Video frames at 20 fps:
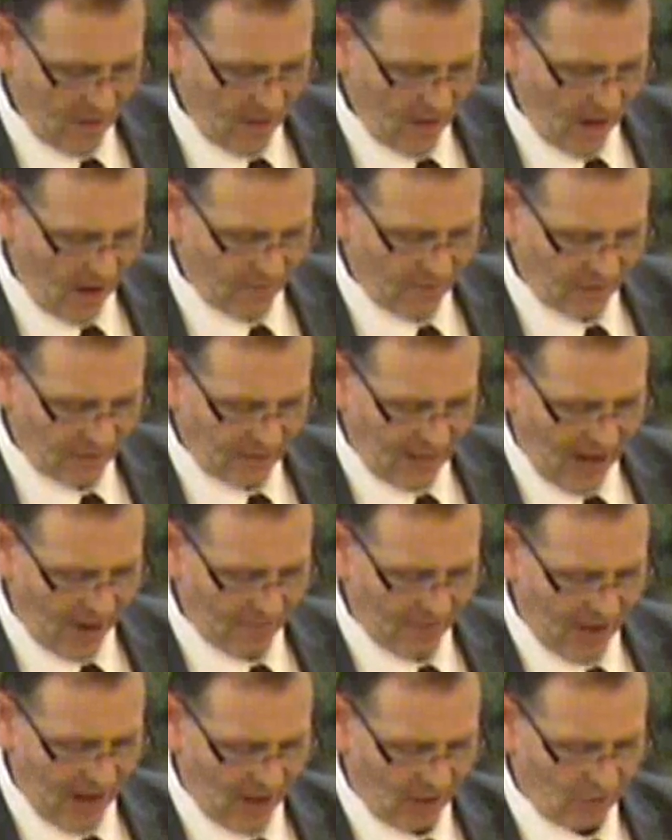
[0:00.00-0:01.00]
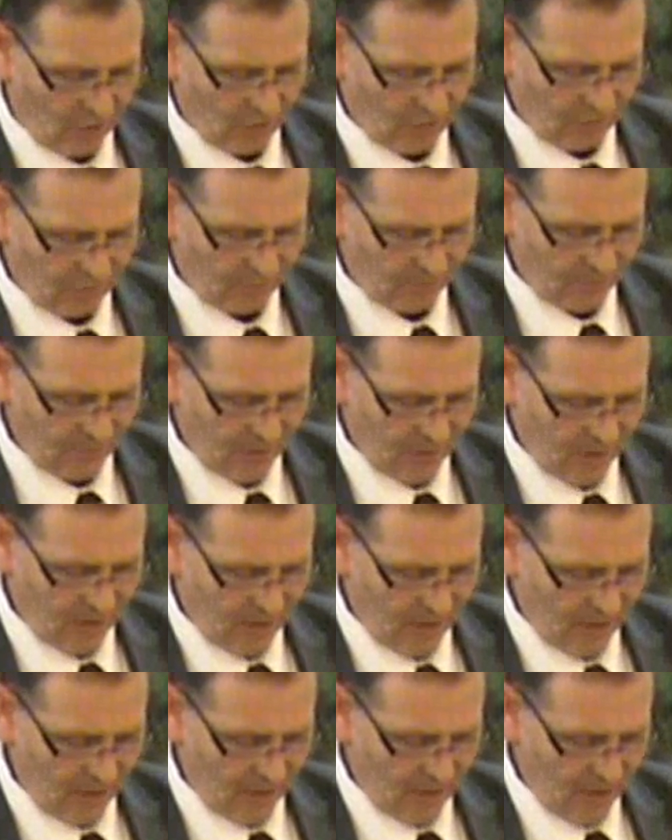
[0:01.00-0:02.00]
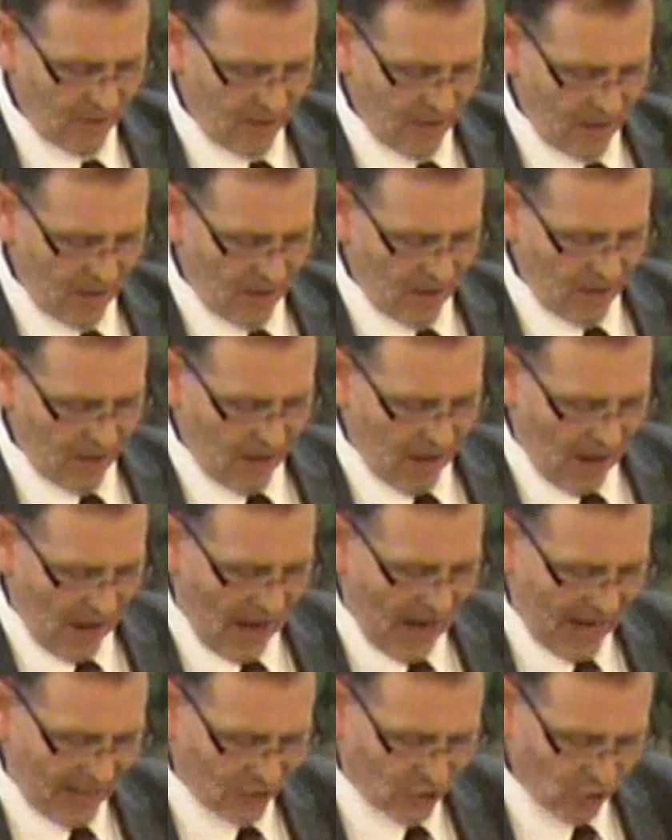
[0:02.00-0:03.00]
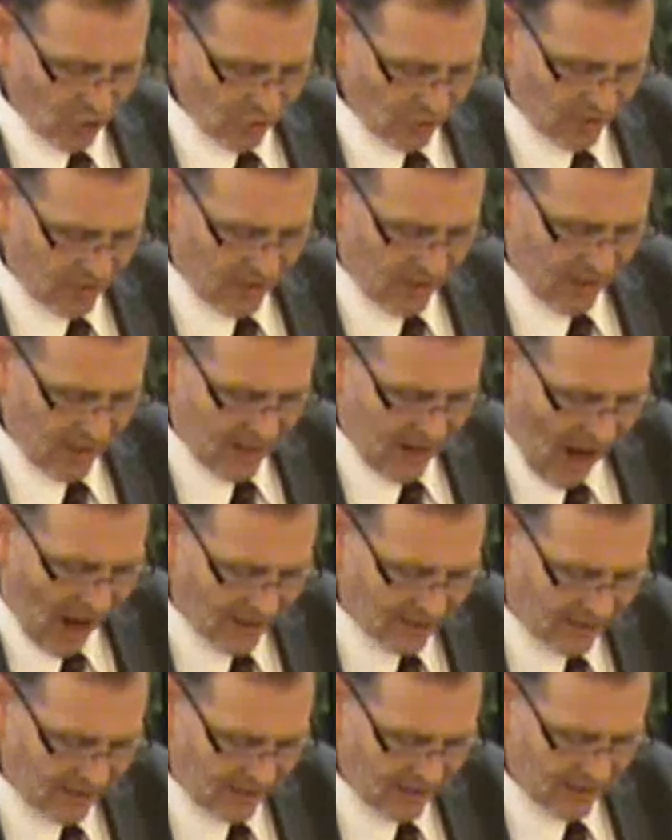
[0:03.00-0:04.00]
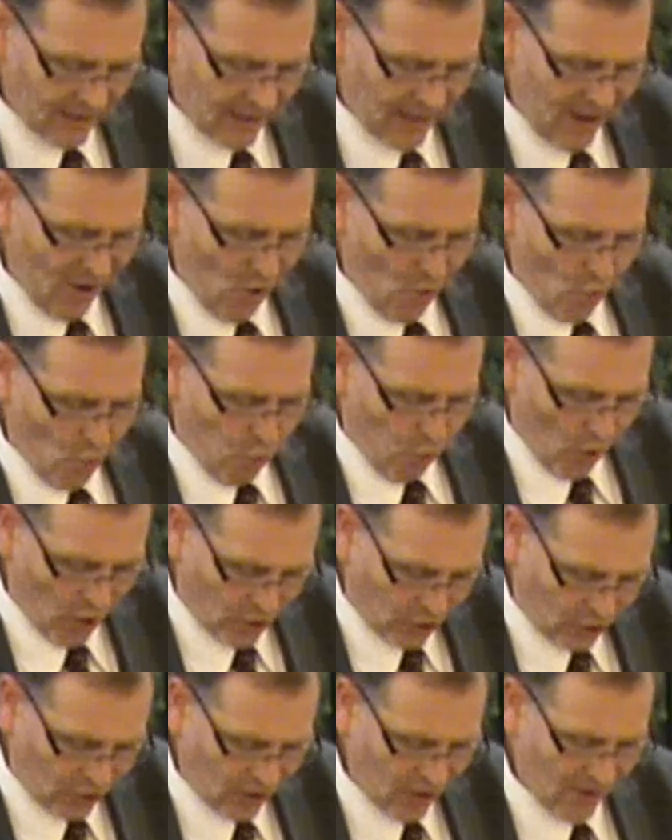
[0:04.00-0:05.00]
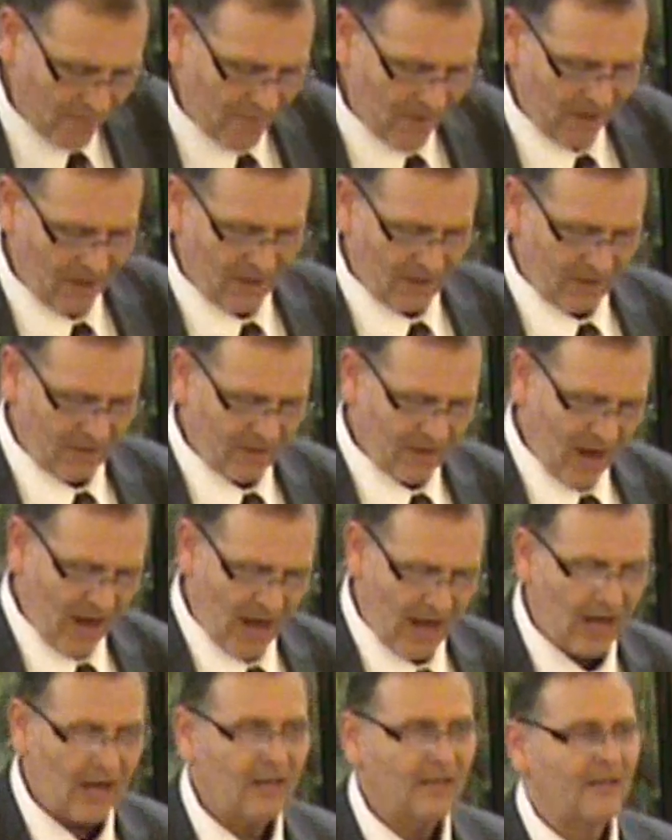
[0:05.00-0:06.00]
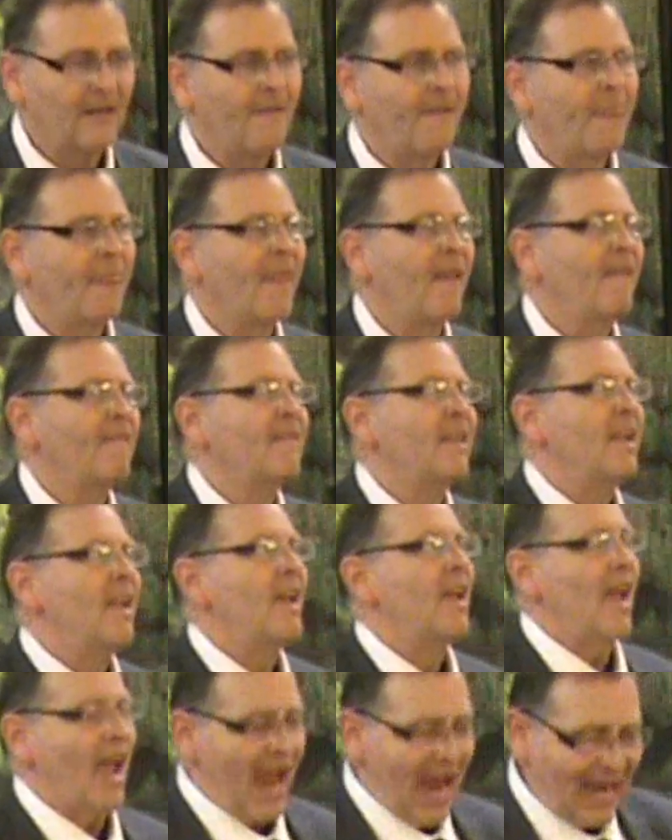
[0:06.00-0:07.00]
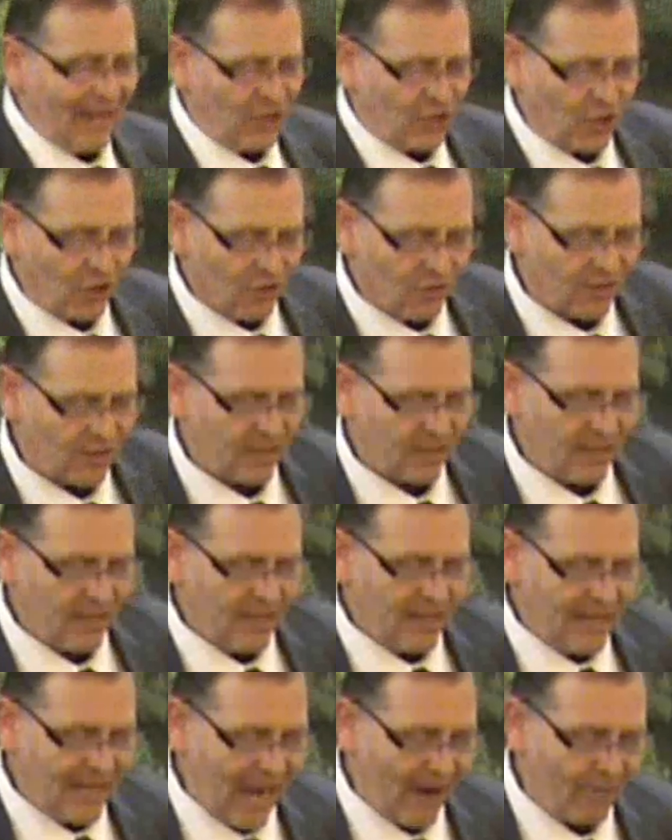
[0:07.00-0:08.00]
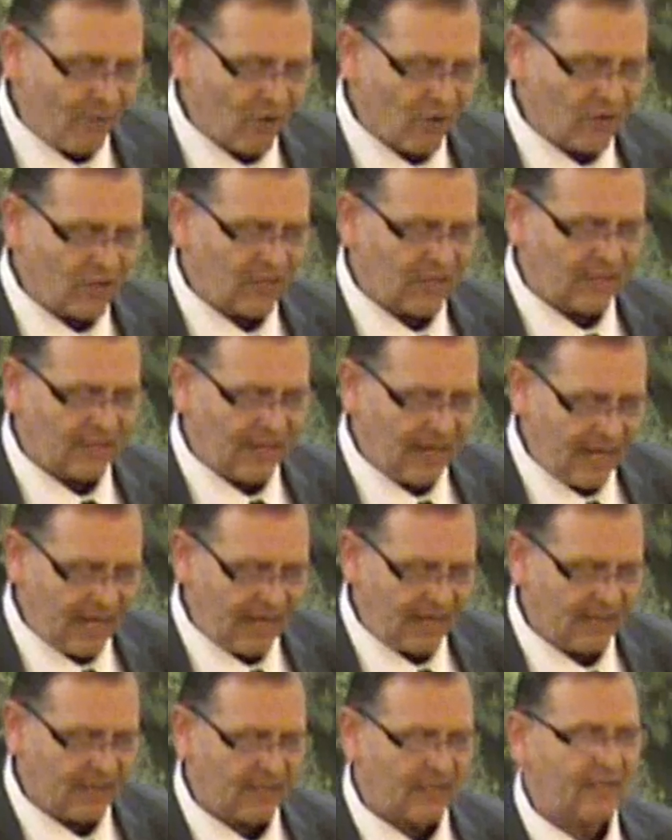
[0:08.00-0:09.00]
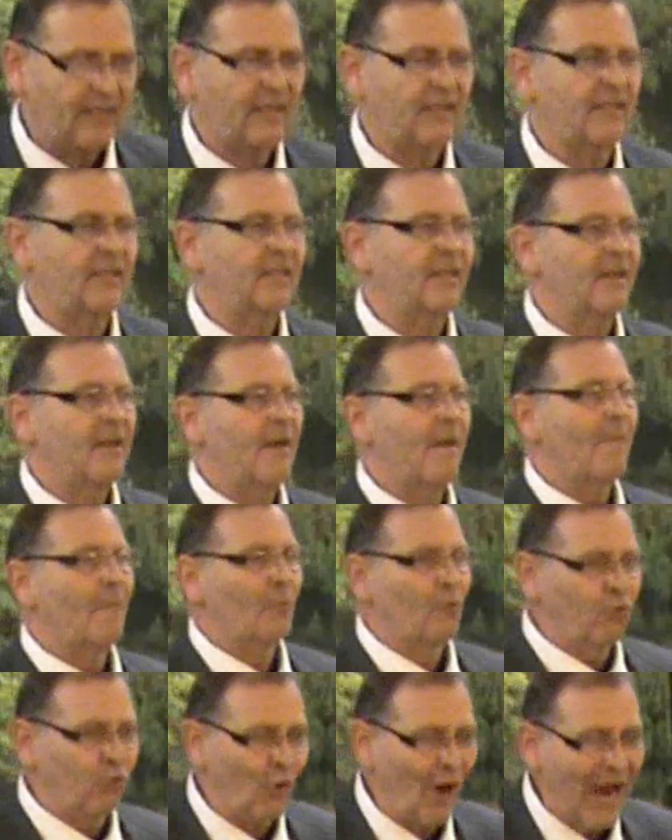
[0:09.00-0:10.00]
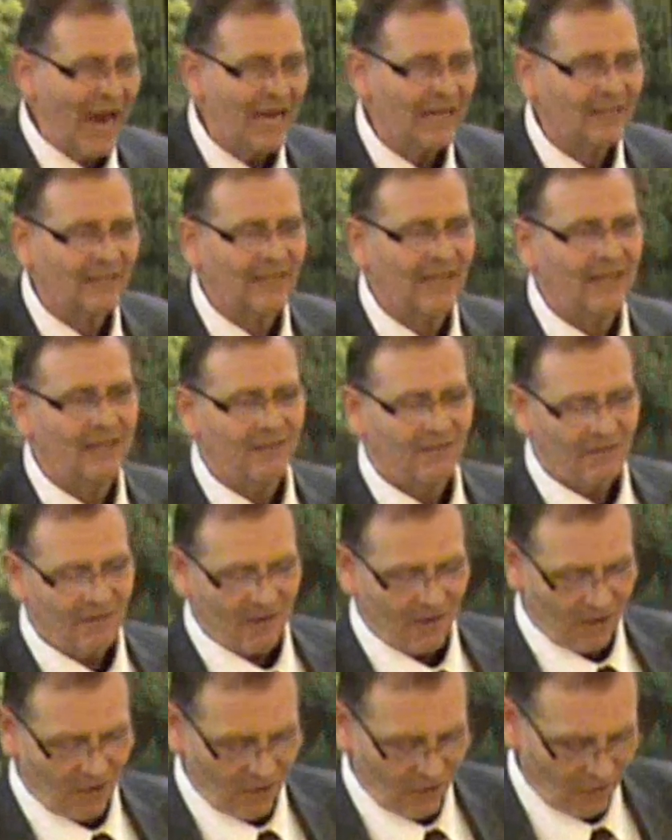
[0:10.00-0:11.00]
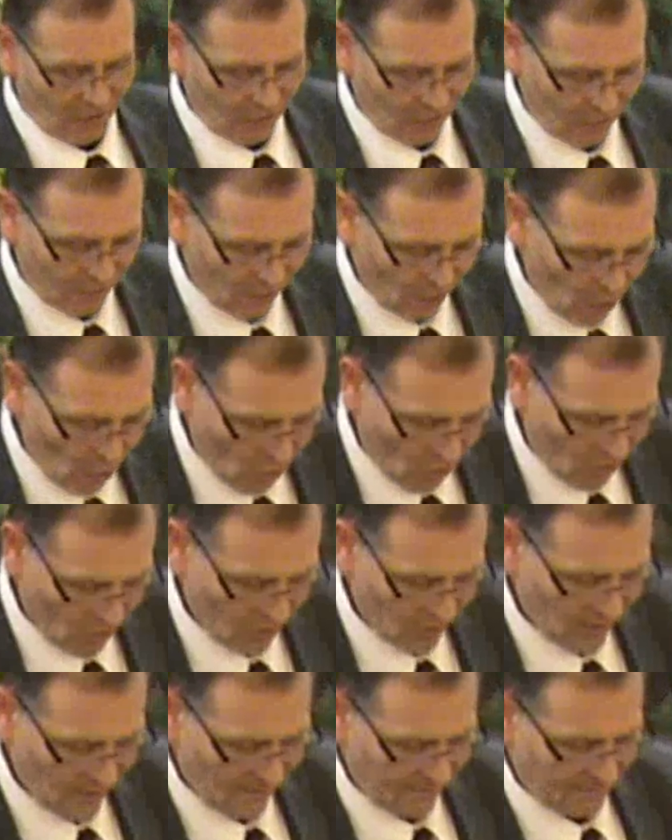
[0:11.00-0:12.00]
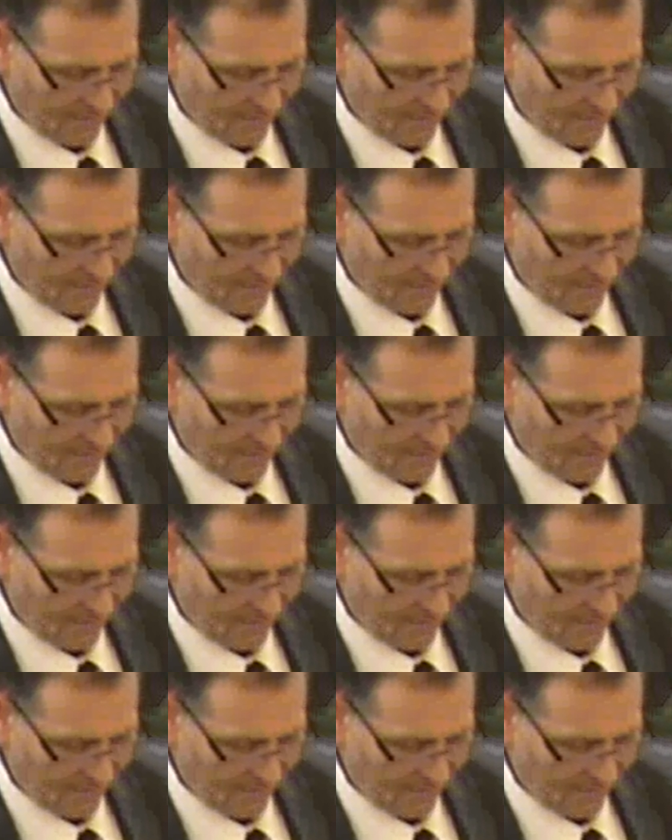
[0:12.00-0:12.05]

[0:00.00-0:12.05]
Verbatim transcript: of the tabernacle. Angels constantly worship yes. God. Yes. Angels never cease praising the Lord.